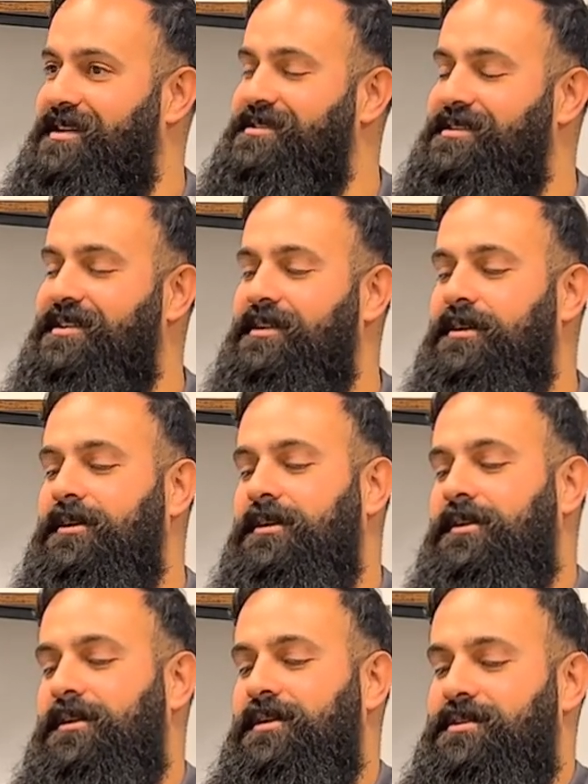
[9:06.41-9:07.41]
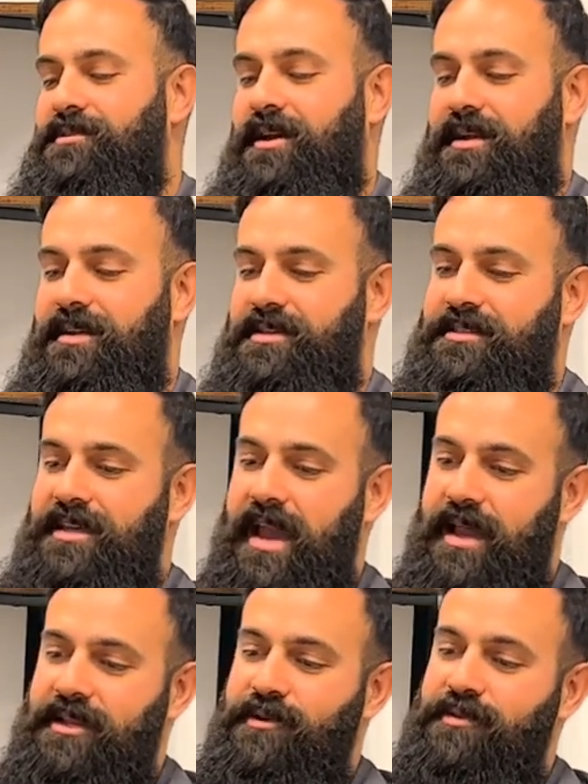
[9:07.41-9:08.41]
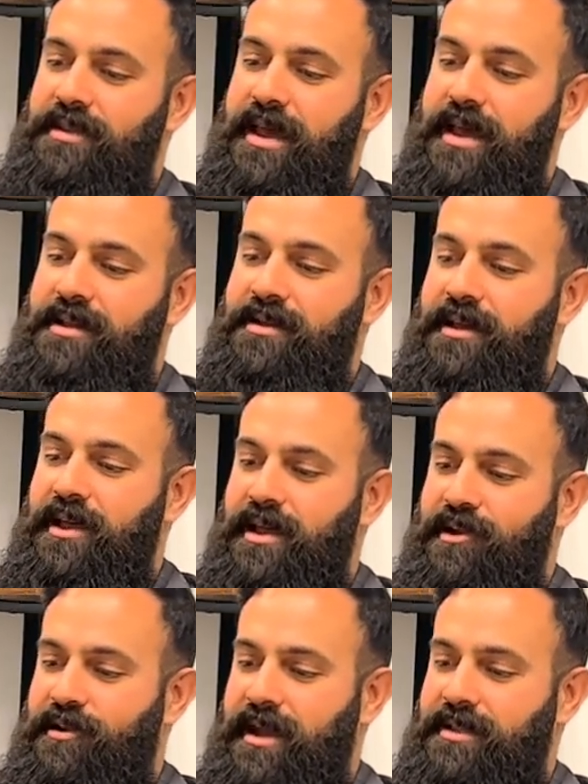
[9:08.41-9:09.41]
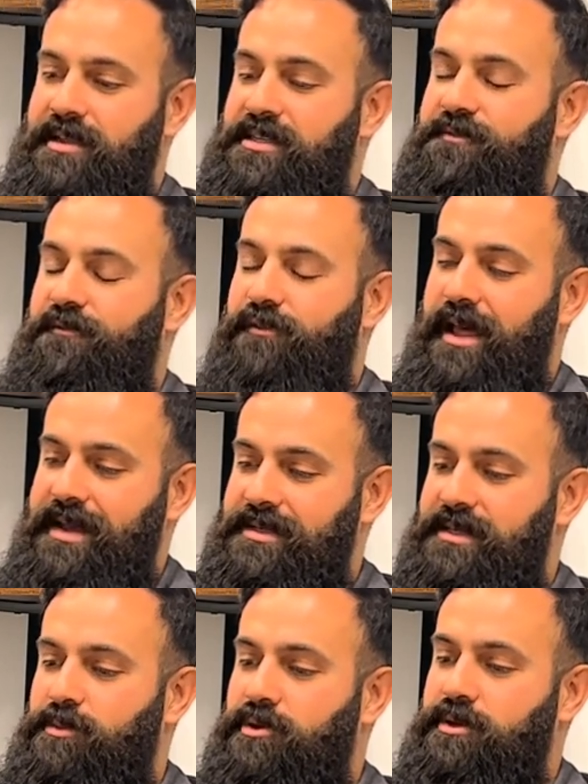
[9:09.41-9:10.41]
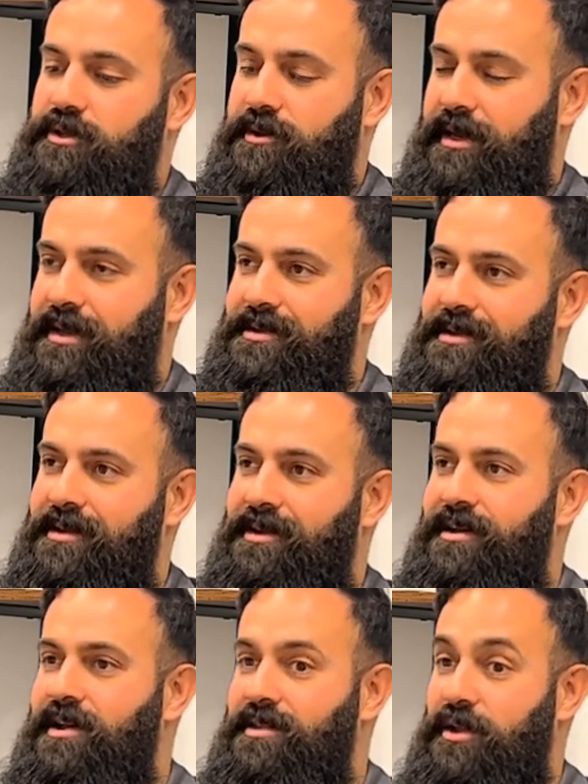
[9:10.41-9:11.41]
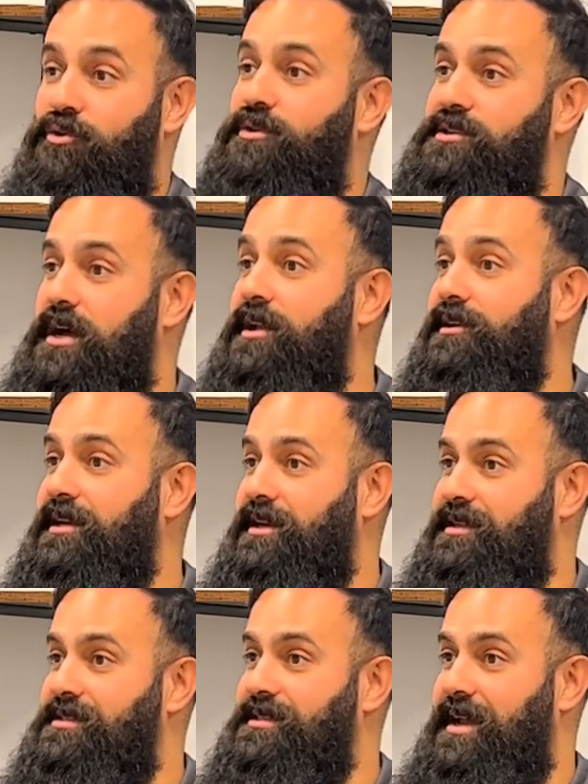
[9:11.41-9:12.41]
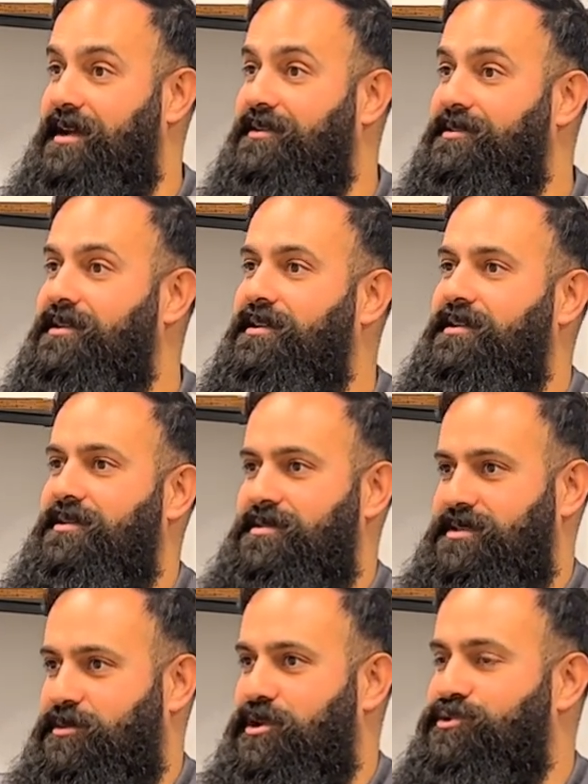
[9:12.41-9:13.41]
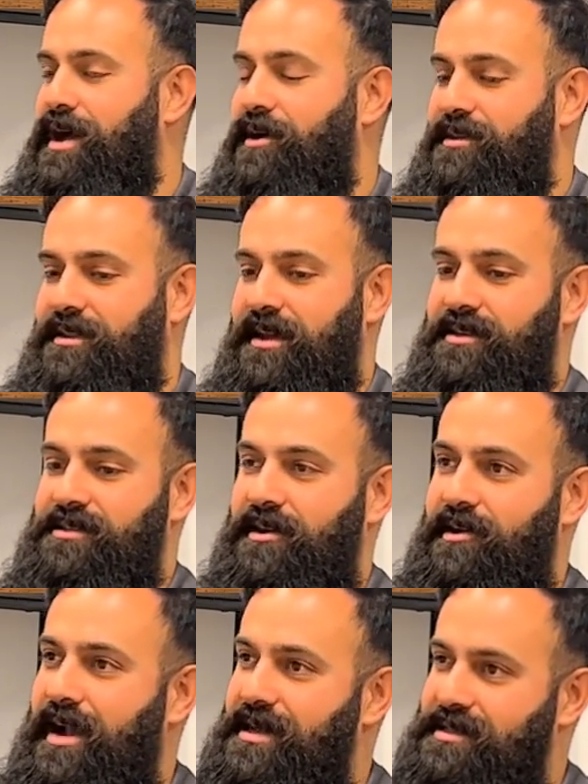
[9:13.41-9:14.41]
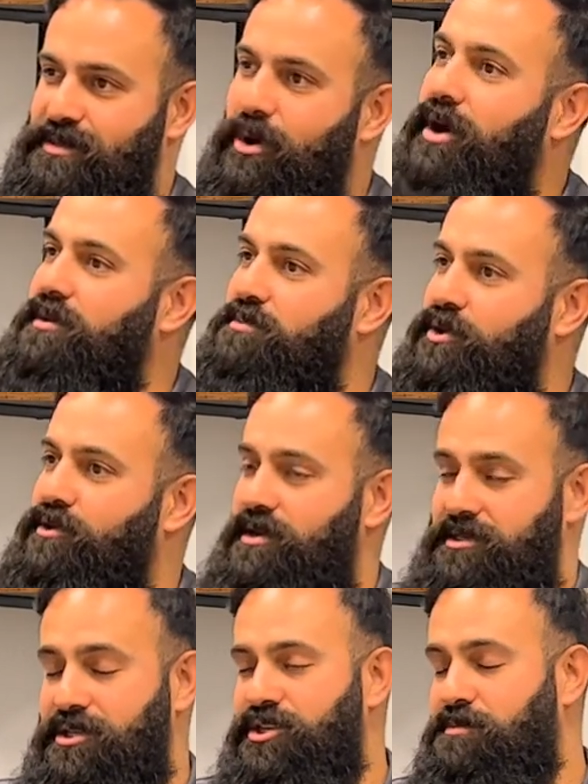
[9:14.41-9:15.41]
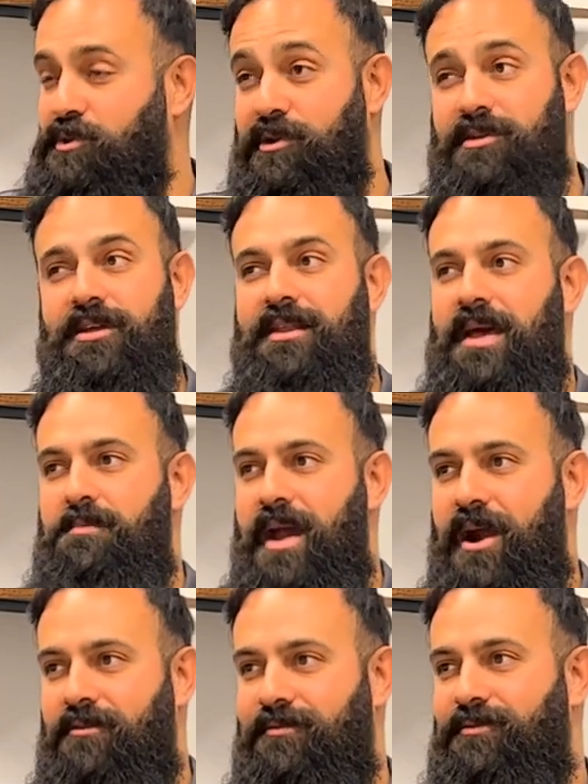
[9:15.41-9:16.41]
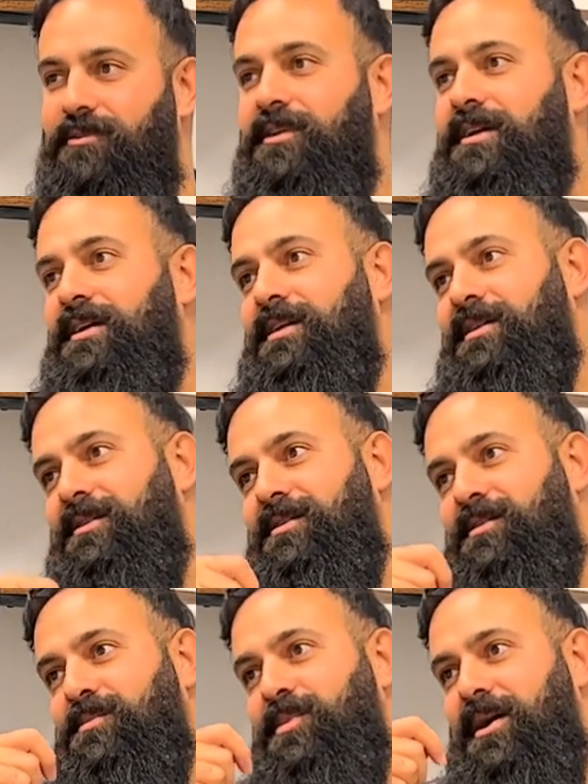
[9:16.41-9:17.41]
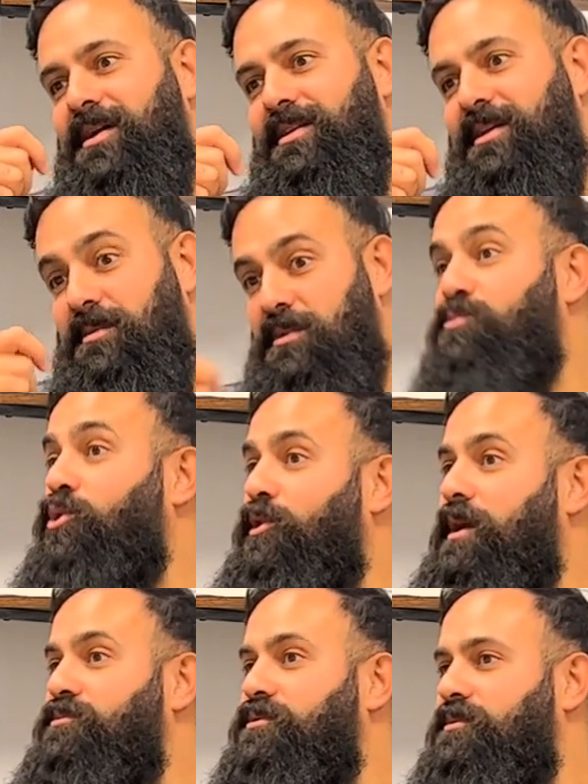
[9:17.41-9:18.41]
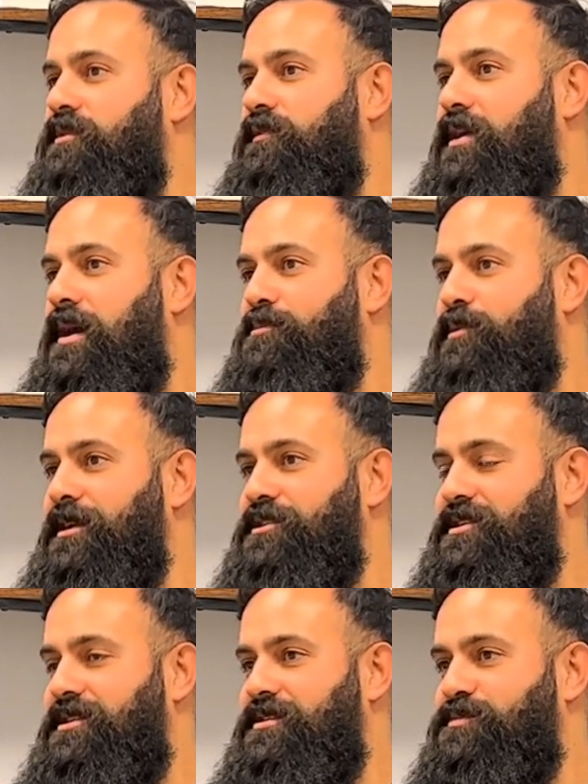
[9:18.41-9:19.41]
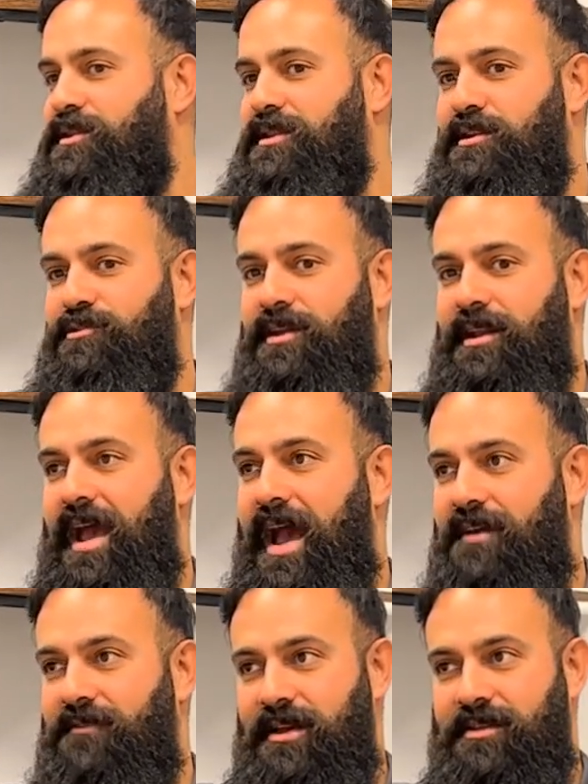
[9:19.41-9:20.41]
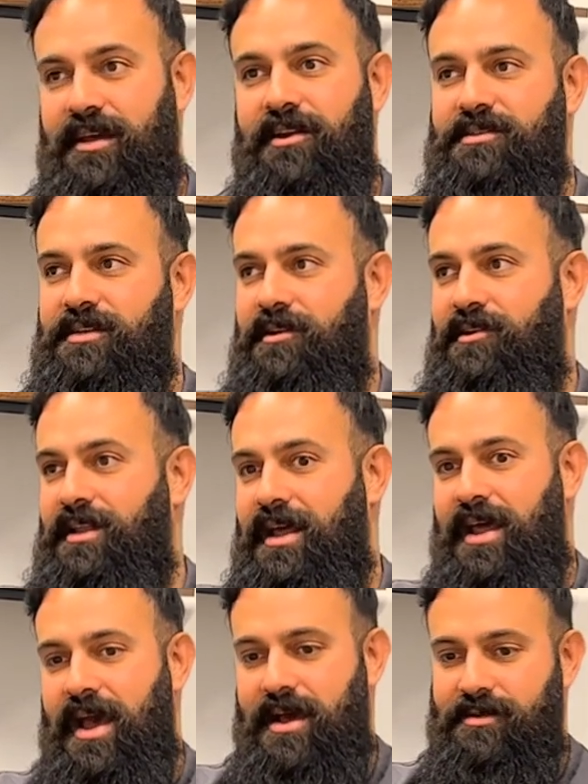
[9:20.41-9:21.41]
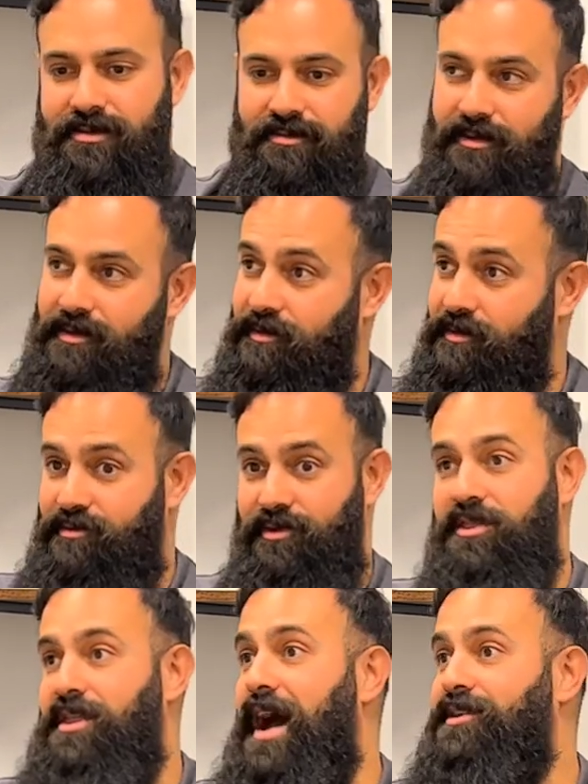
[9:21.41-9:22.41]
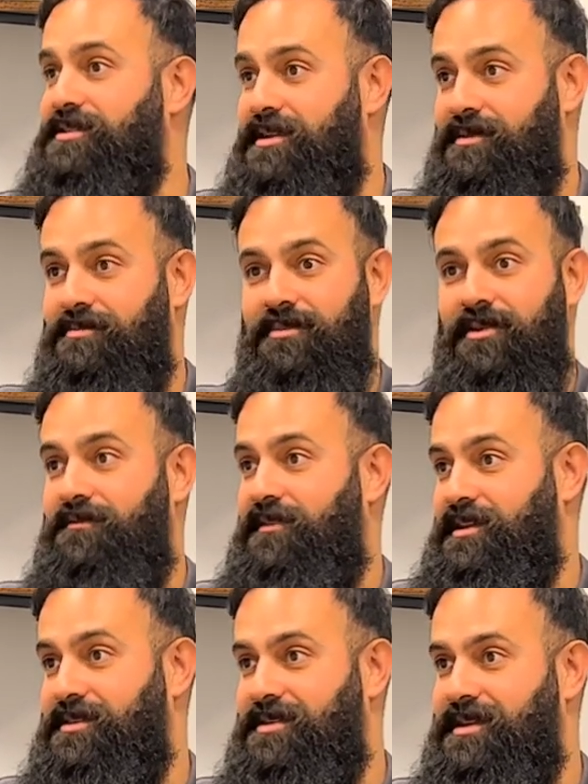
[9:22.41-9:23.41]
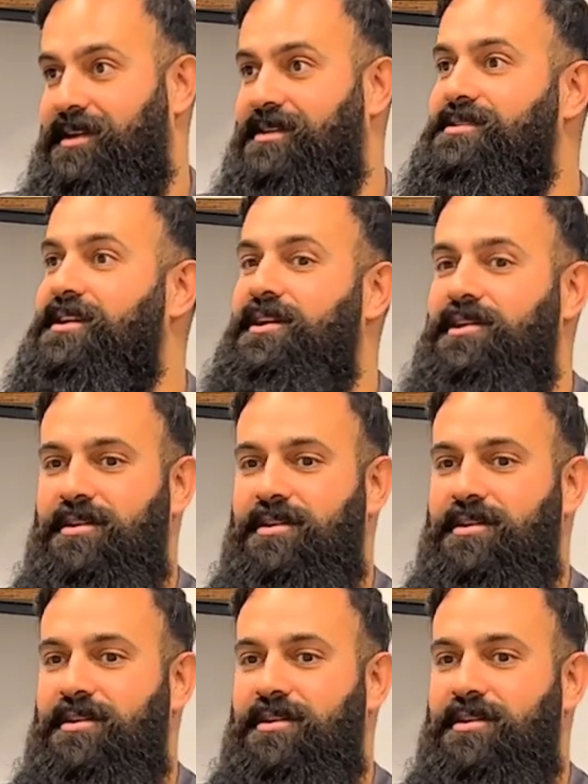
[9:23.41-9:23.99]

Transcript: case. So the idea is can you then create this flexible unit that horizontally can scale, similar to how a data center has small computers. Each computer is not that powerful. Mm-hmm but it can be programmed to do different operations. But then you can have a data center that has 3,000 of these things.